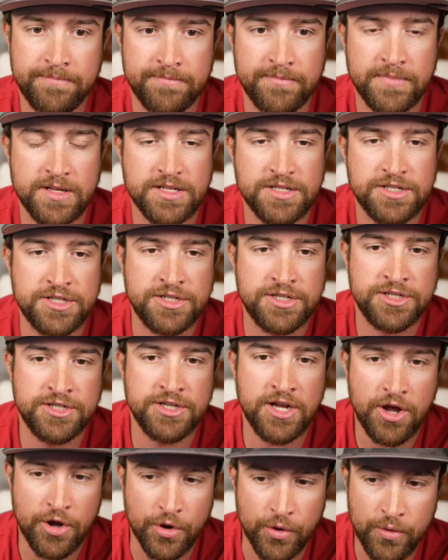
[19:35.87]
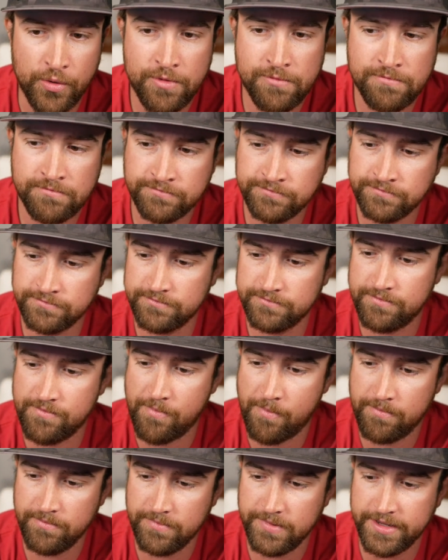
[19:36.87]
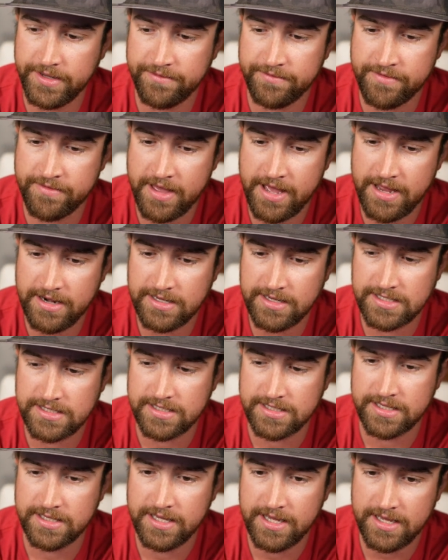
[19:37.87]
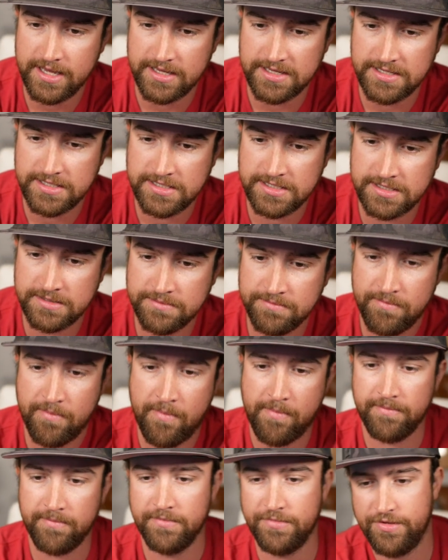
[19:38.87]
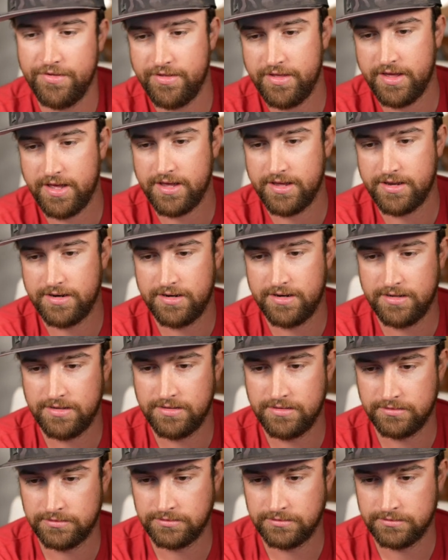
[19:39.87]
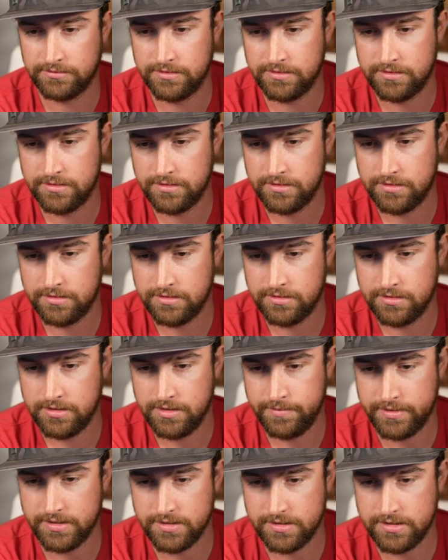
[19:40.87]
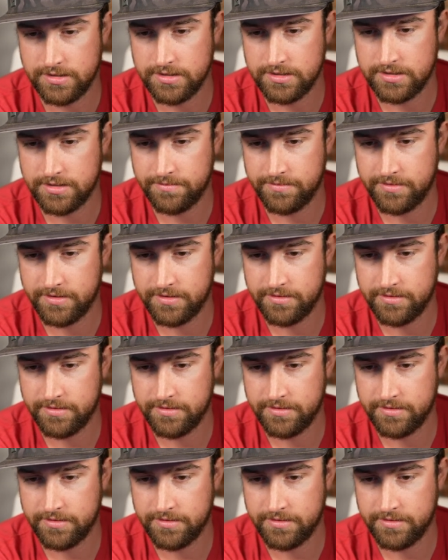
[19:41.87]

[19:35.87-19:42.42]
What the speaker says: So, if that is the case, then let me see something.